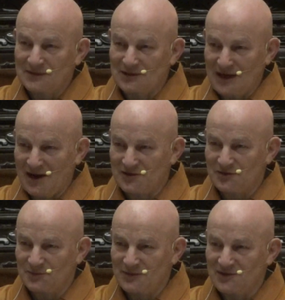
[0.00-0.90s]

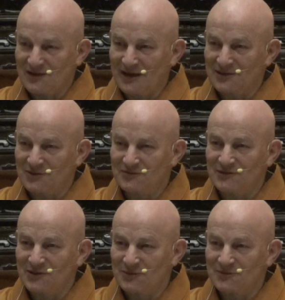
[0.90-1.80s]
grasp the sign of
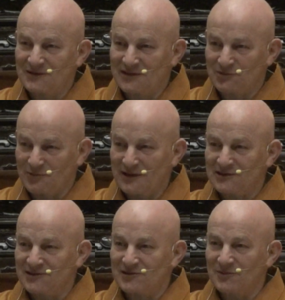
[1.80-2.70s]
the object,
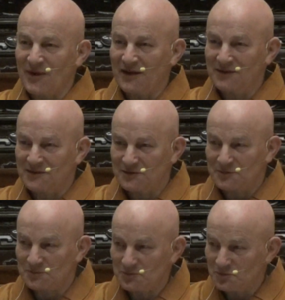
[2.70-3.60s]
where is the mind?
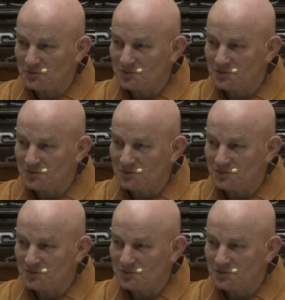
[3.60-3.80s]
Hmm?